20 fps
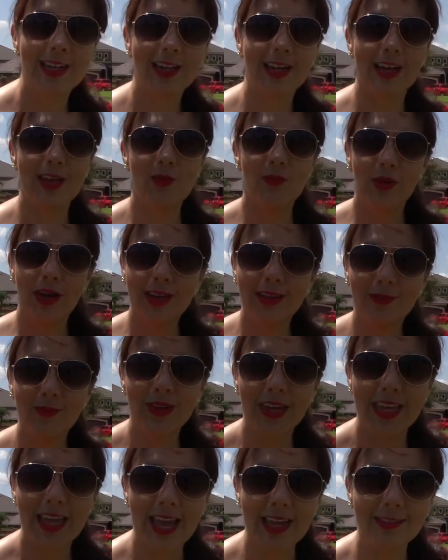I invited
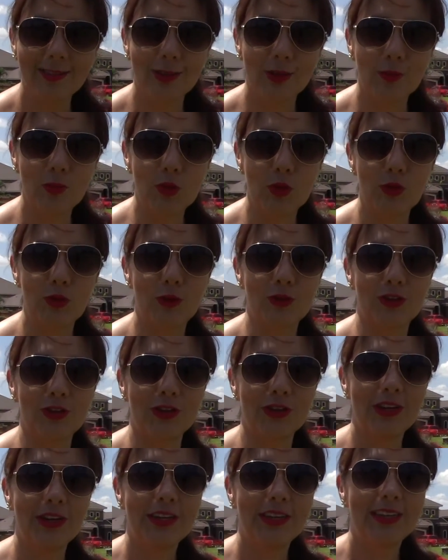my handsome
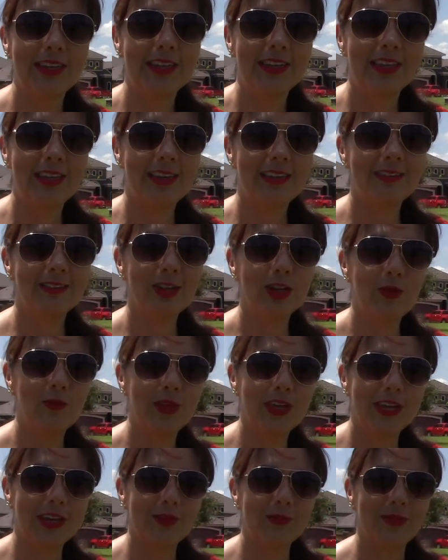producer. He's gonna
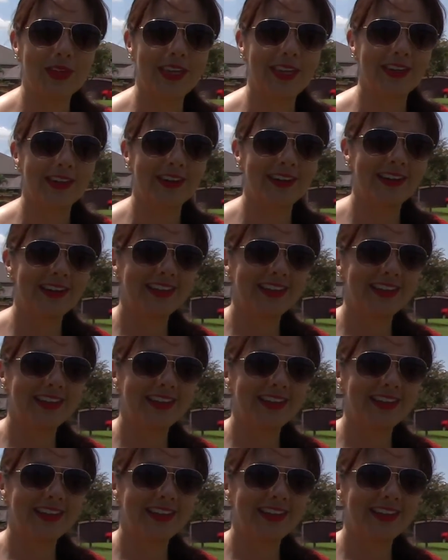be helping here.